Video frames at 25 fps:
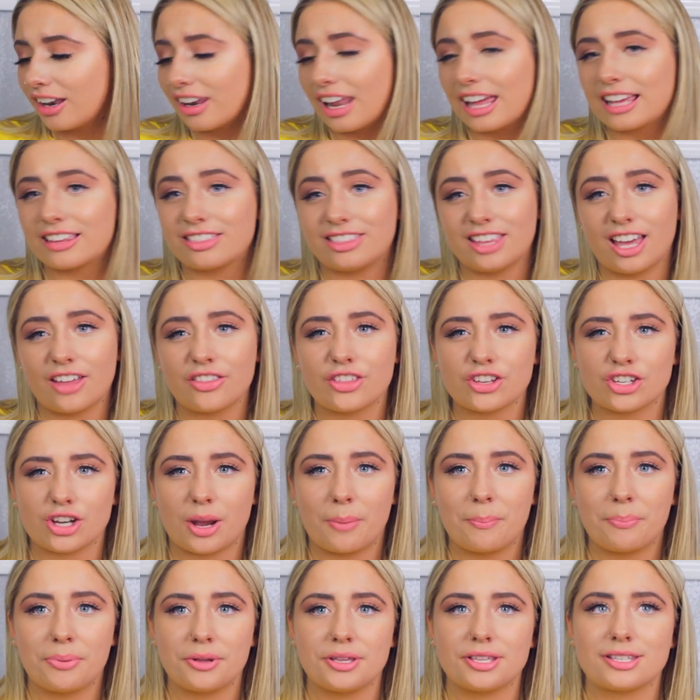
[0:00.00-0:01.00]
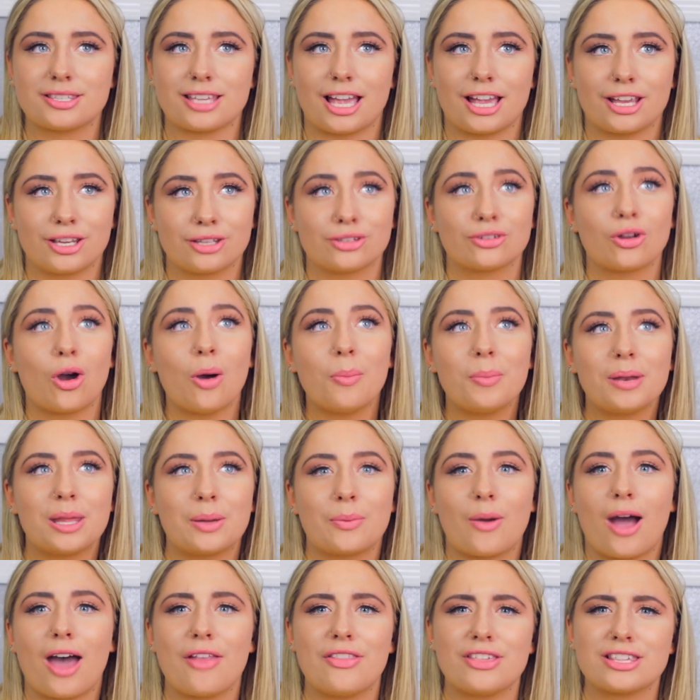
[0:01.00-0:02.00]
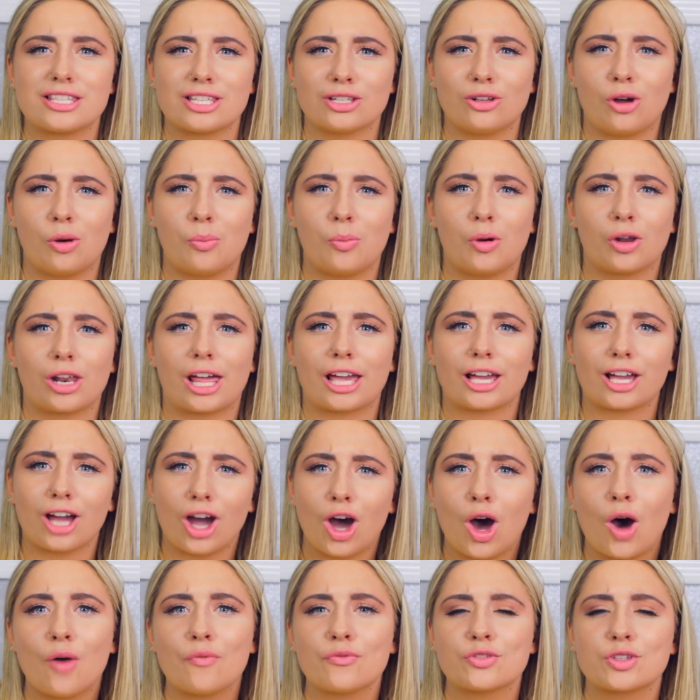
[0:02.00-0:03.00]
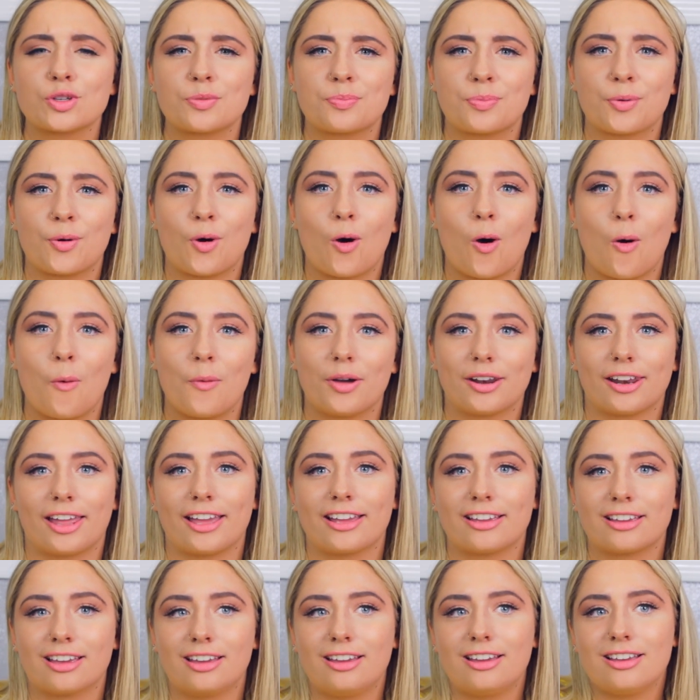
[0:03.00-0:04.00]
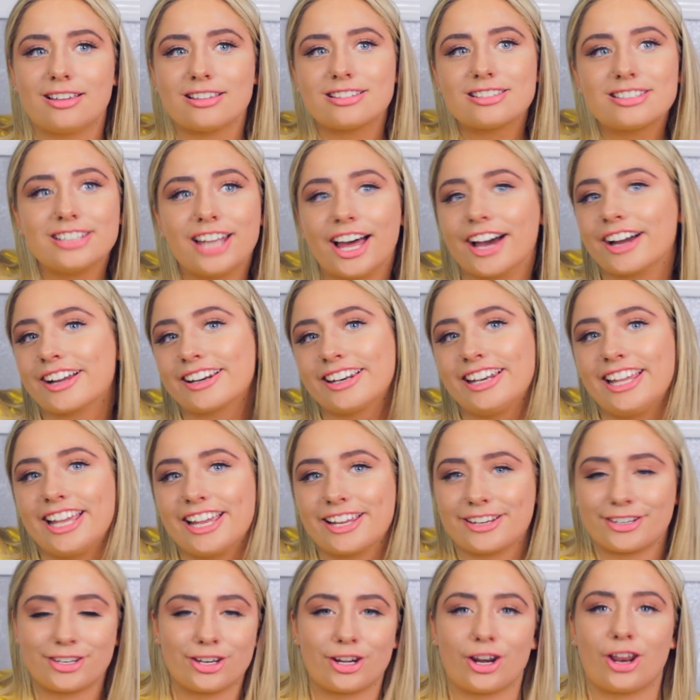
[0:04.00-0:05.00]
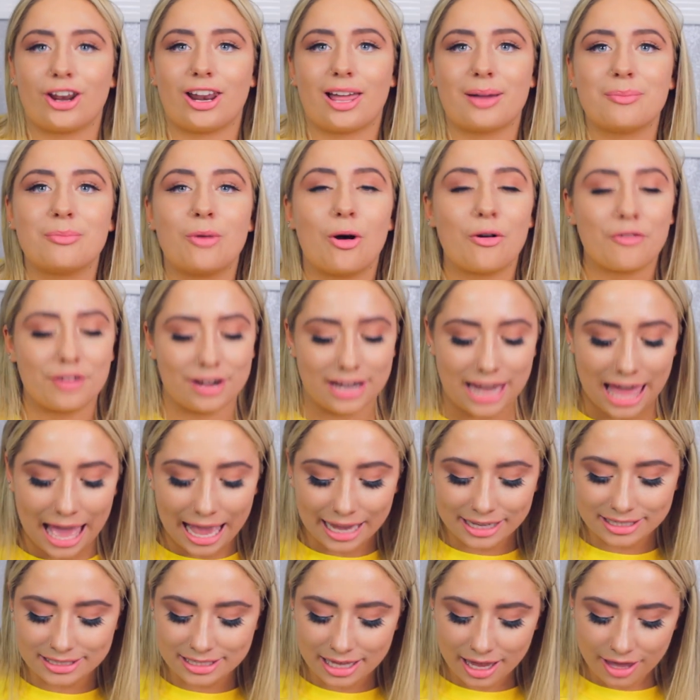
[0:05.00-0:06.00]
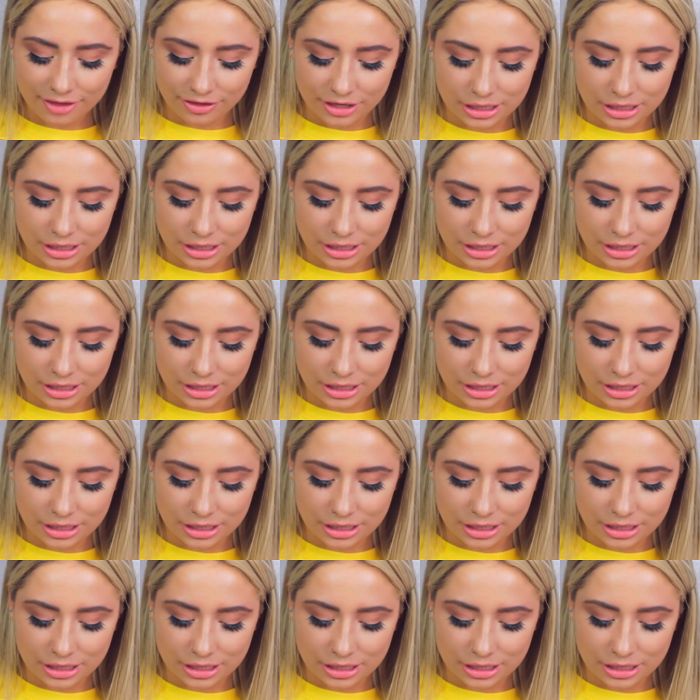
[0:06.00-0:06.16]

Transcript: Unlike the other jumpers that I normally wear that's a lot more like comfortable and like snuggling, you know, like more relaxed.